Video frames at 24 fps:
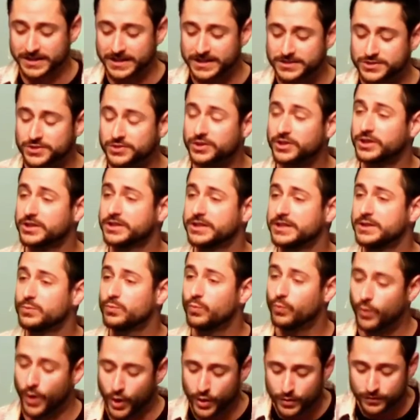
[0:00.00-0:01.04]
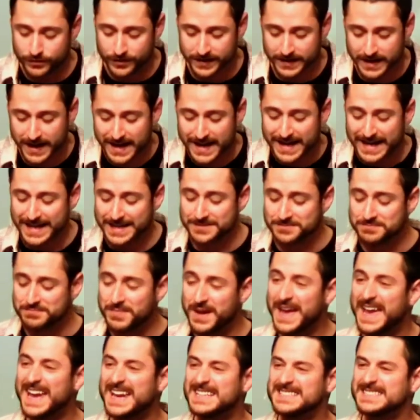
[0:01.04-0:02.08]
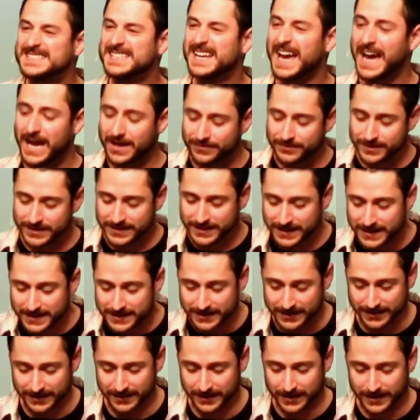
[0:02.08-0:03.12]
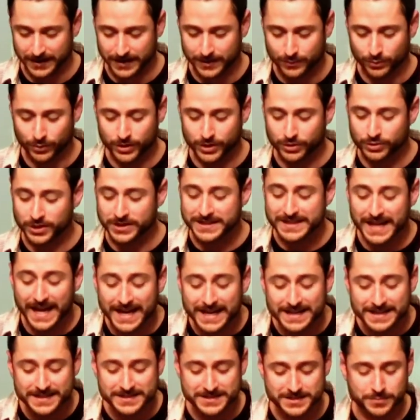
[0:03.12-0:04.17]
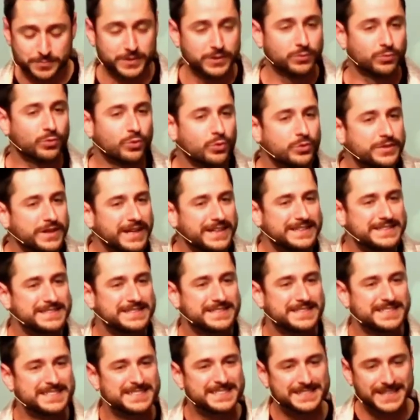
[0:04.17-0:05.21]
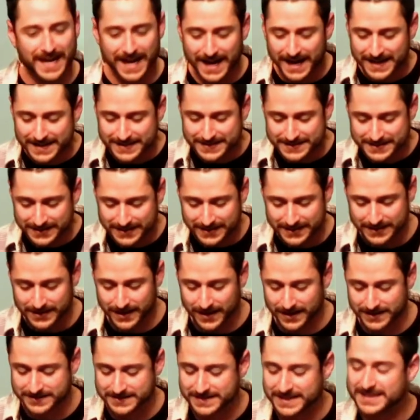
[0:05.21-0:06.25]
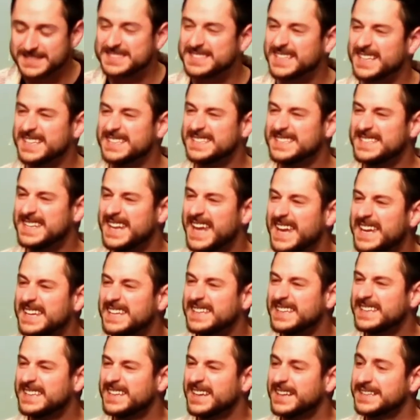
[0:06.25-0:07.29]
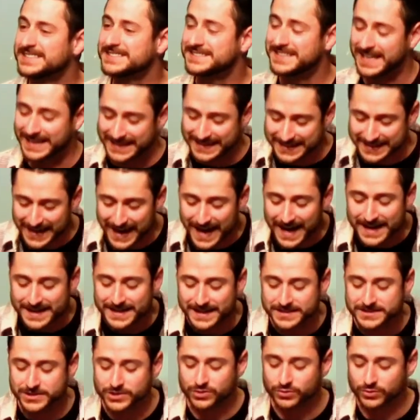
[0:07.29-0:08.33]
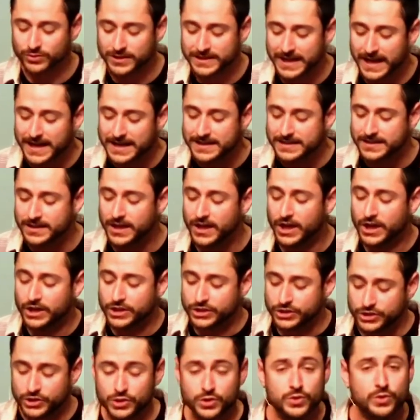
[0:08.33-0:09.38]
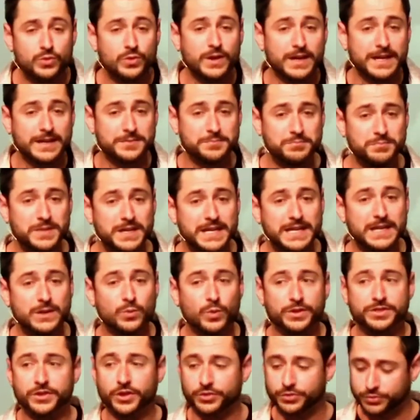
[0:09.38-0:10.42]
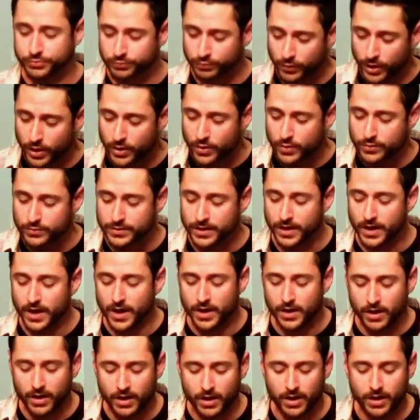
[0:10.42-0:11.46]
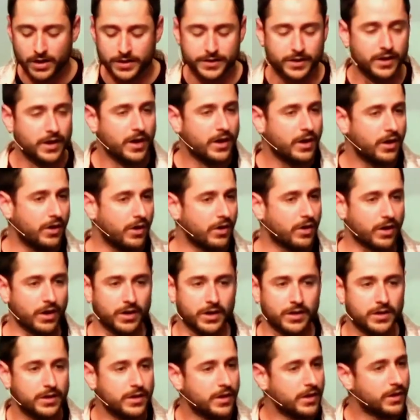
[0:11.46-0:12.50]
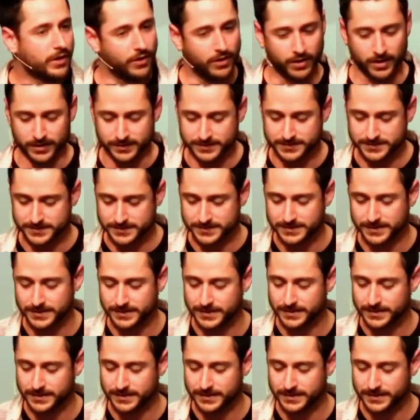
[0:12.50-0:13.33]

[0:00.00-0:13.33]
intricately woven, and made to have a king. We're created to be ruled, that it's designed in us, it's innate in us, that God has created you and me with the throne on our hearts